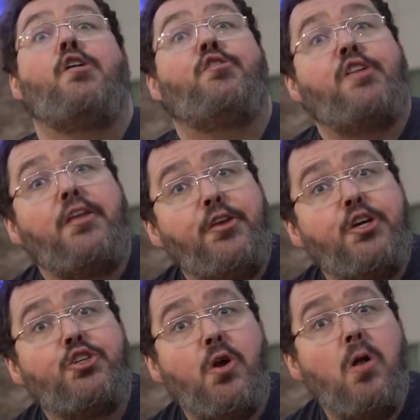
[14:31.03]
Set the
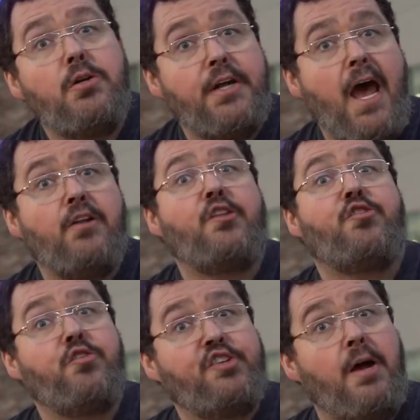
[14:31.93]
controller down. Let's
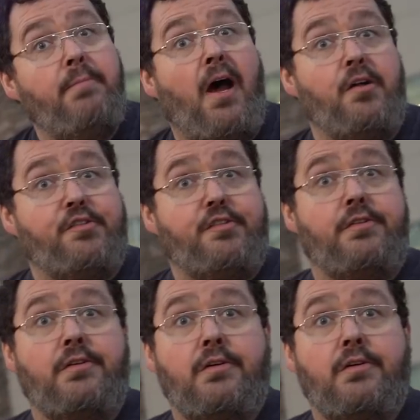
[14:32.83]
do something else.